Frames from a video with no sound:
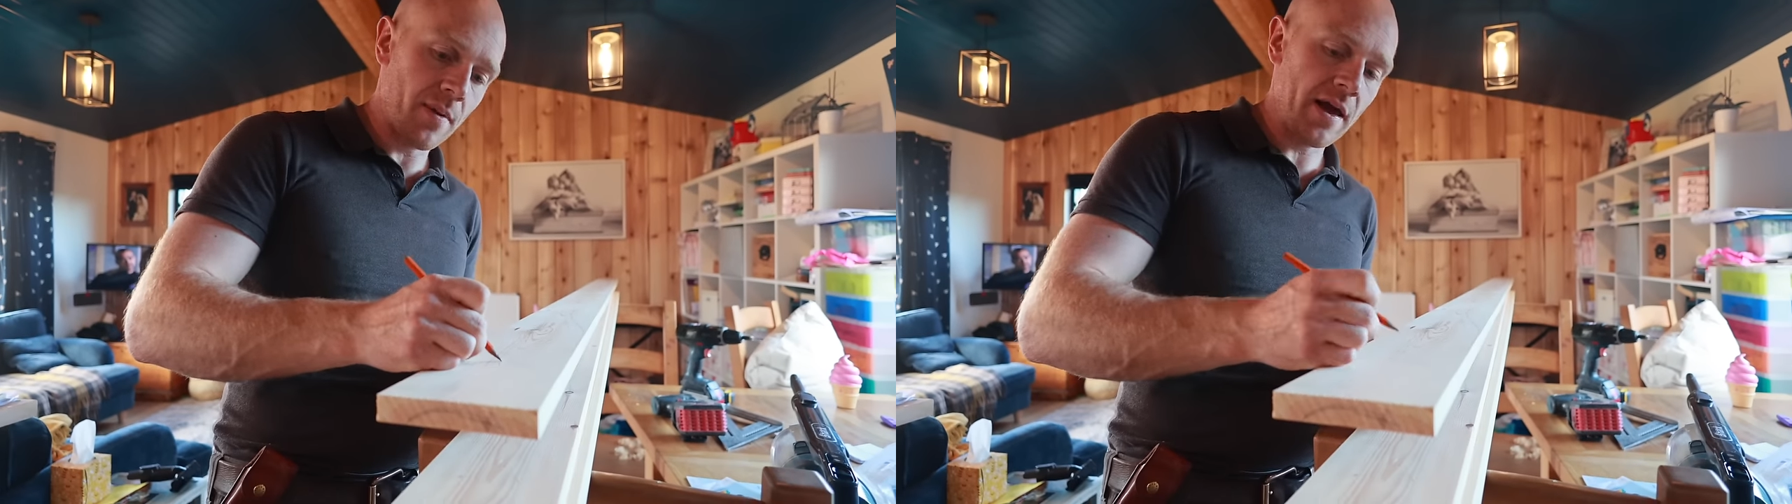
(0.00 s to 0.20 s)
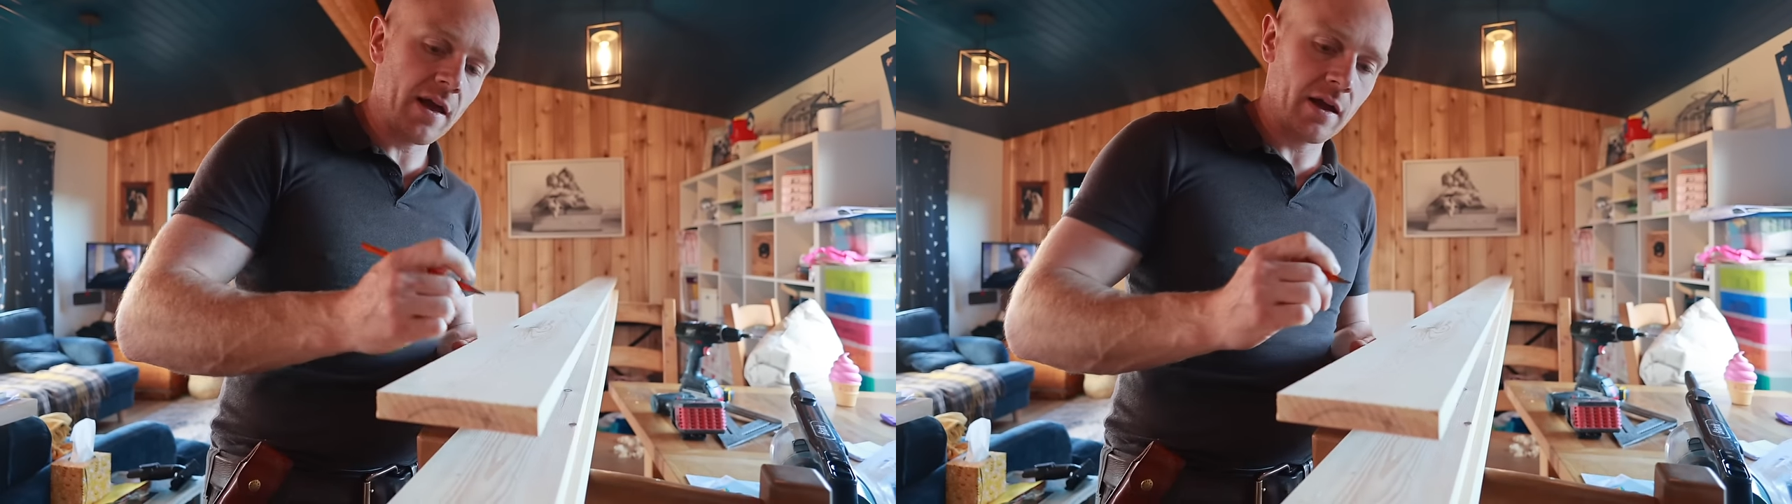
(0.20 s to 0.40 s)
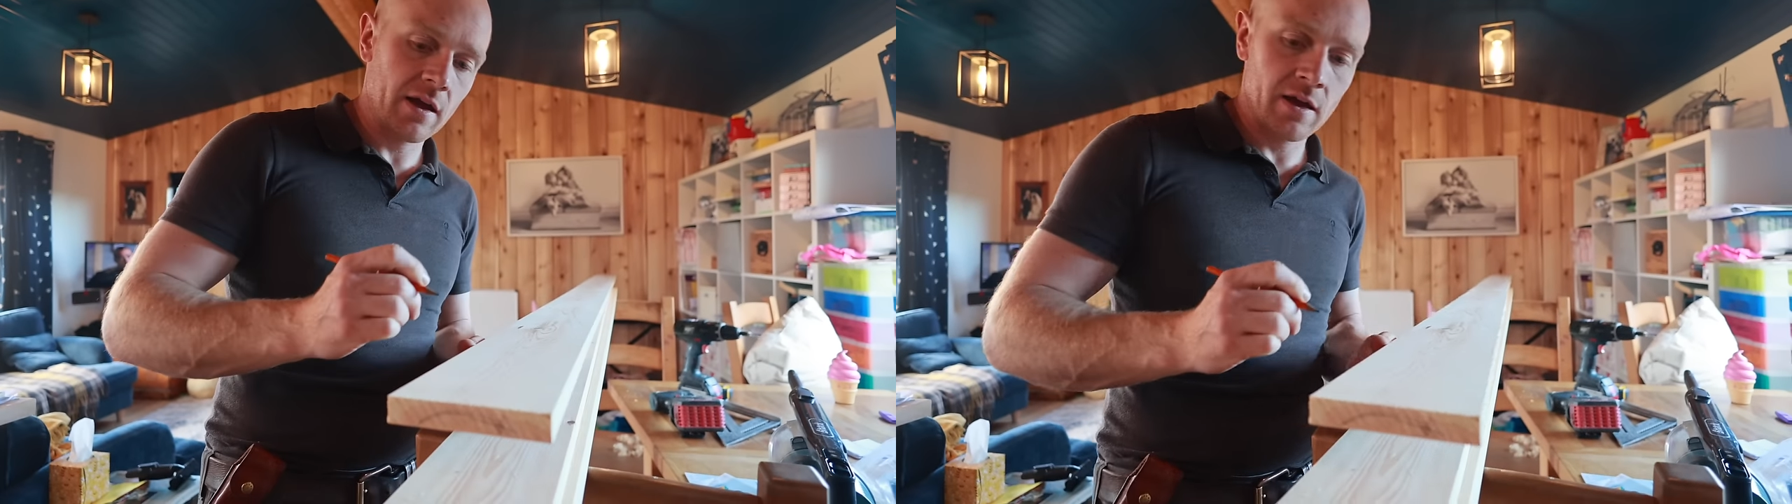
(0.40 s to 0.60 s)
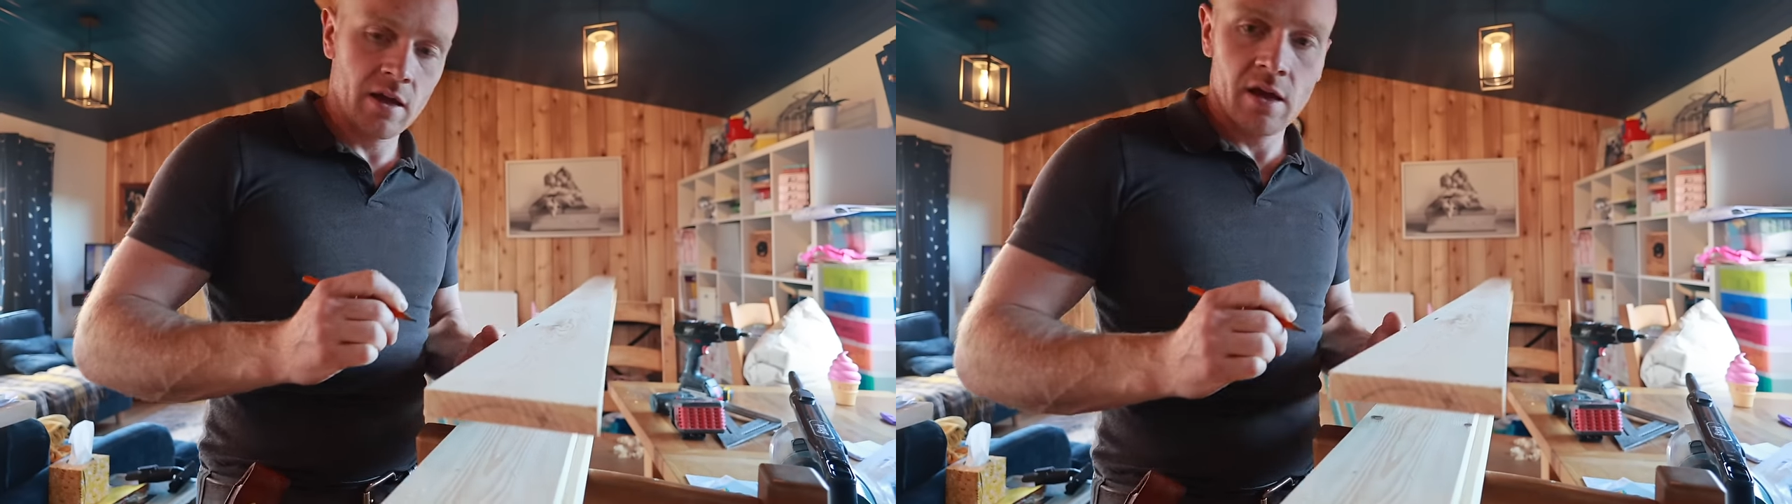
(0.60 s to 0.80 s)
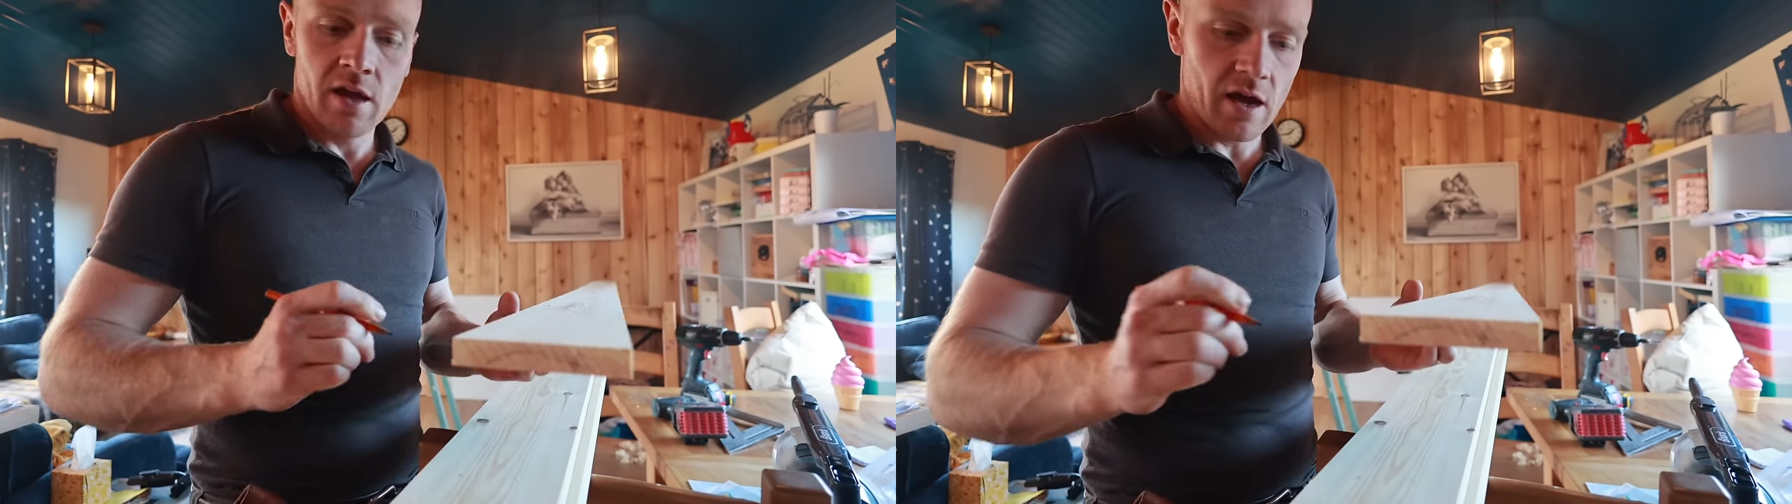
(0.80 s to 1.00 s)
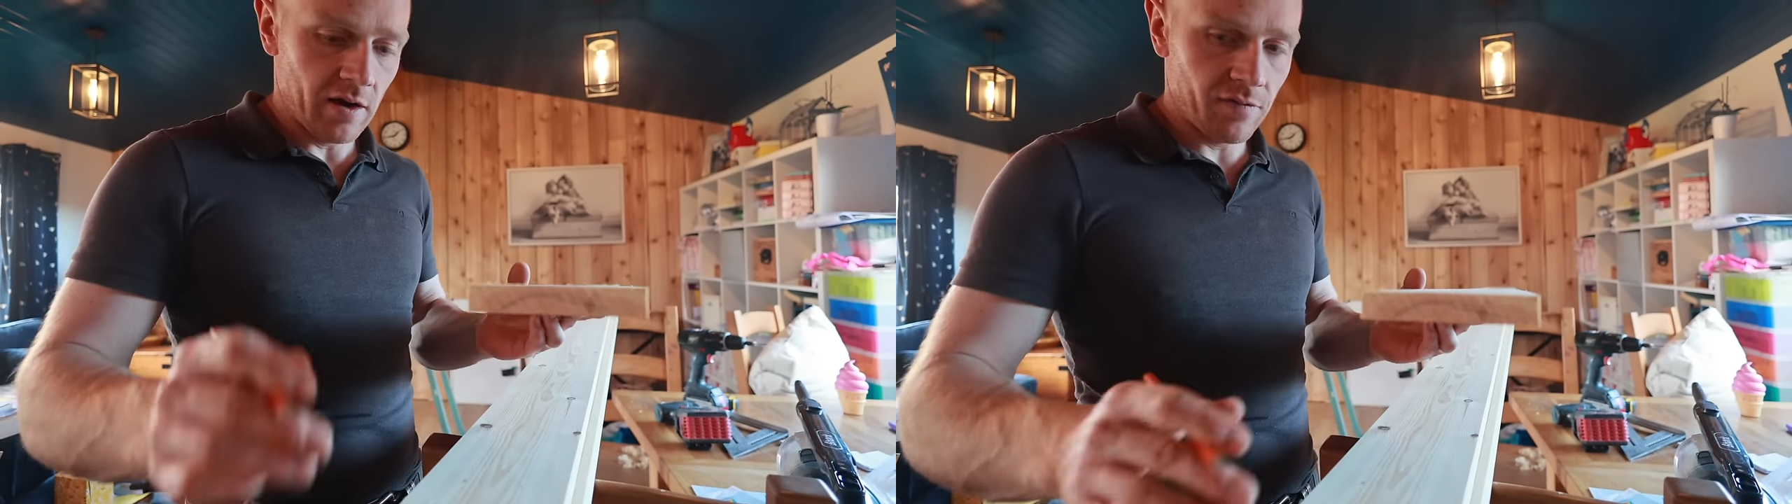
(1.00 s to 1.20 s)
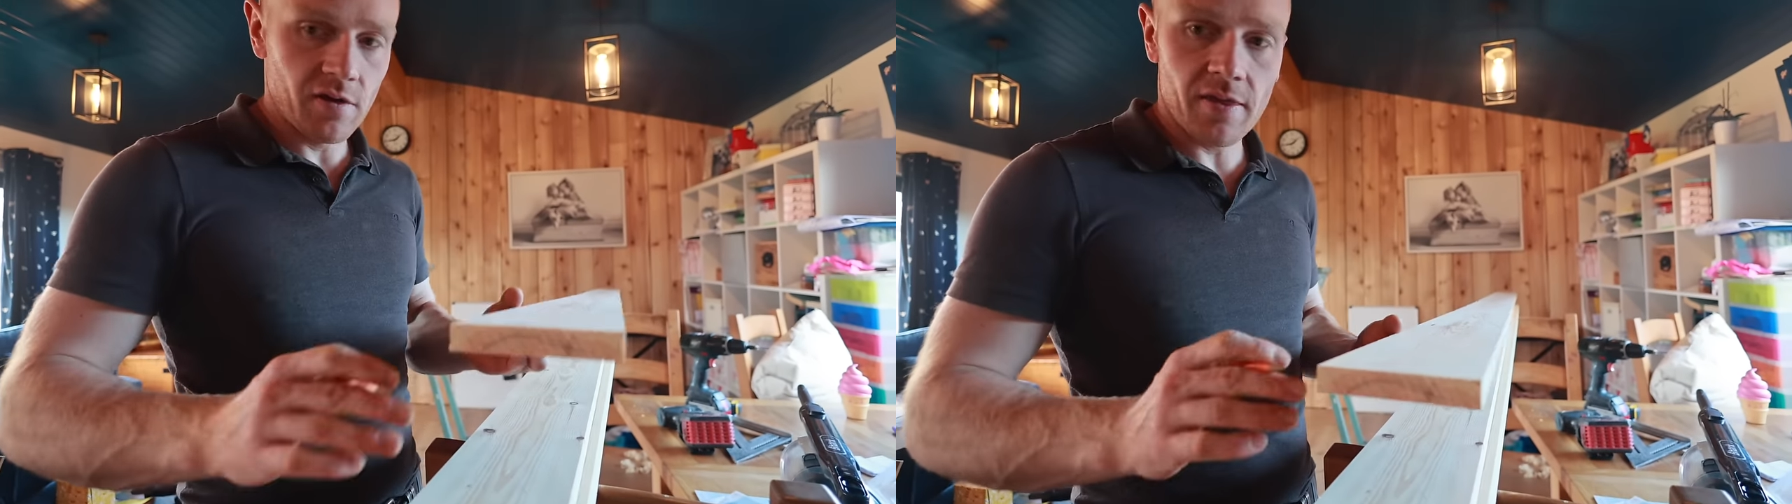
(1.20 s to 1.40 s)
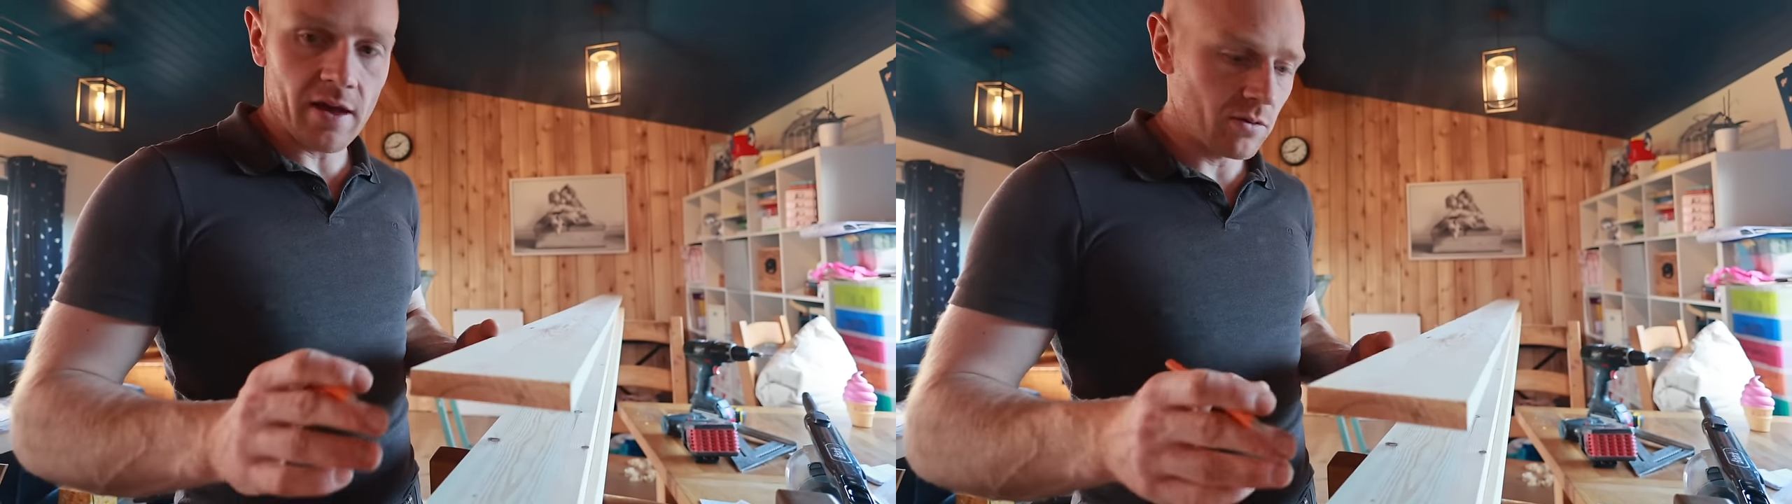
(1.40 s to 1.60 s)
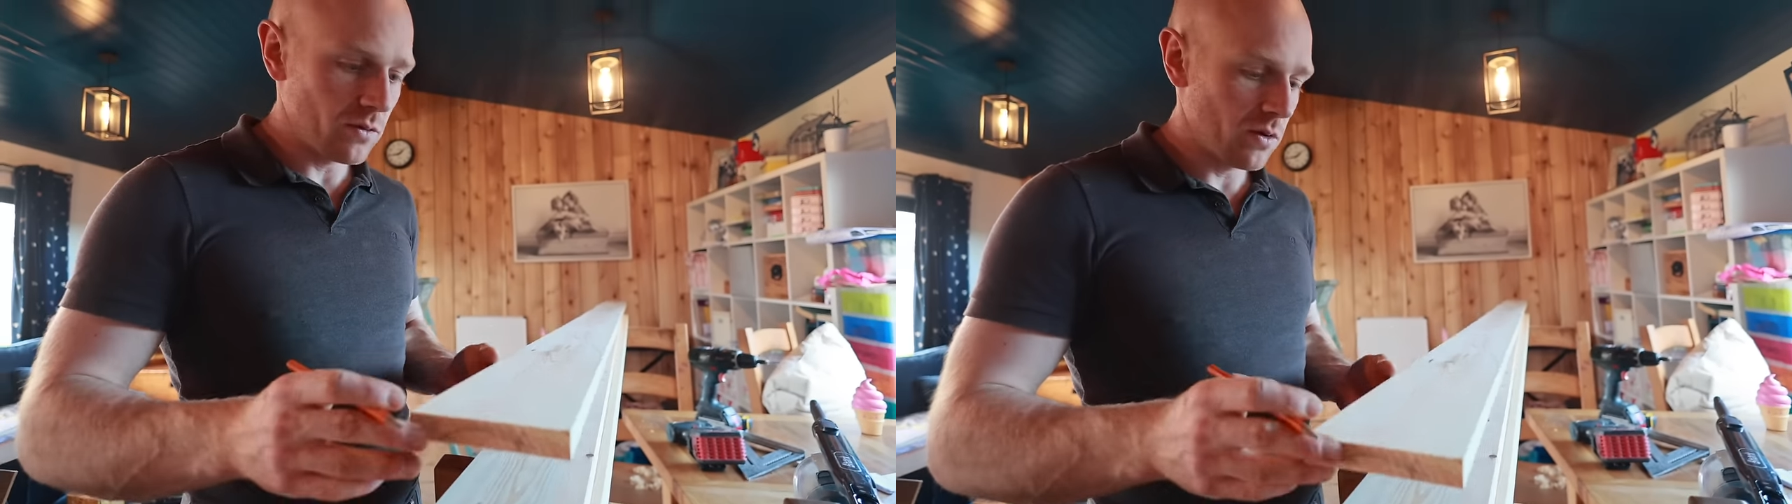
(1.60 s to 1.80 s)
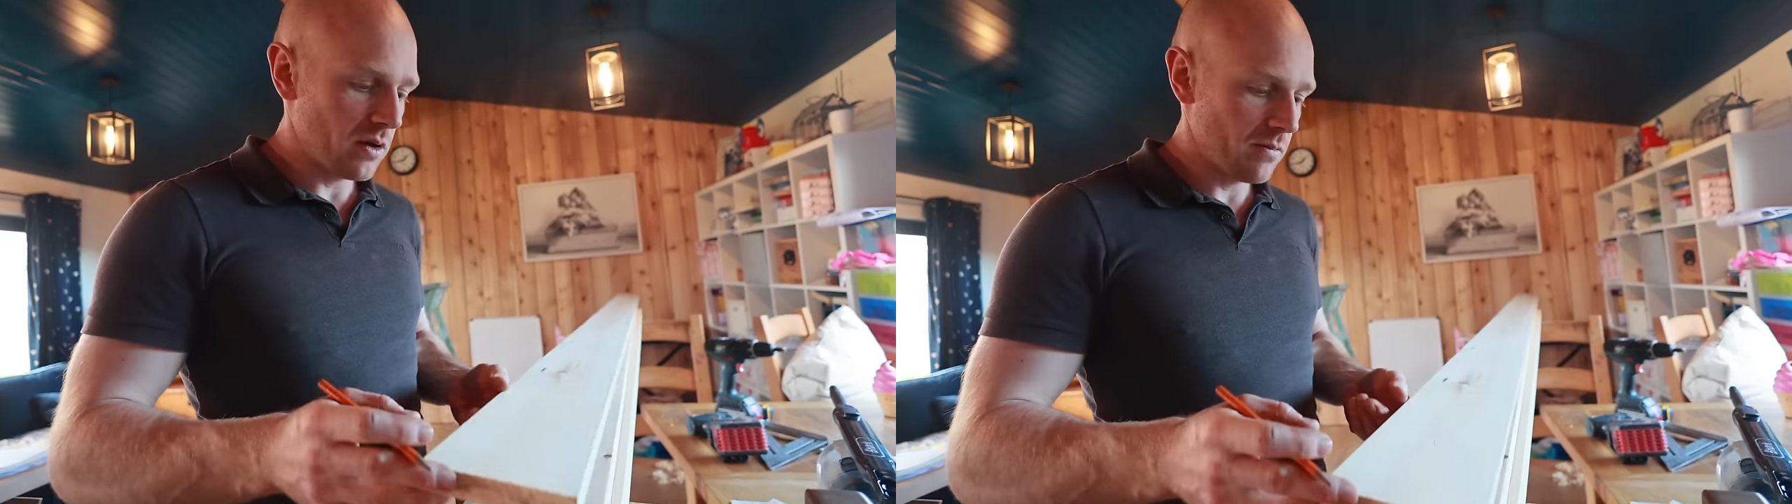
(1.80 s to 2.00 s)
back, and I've done that on all of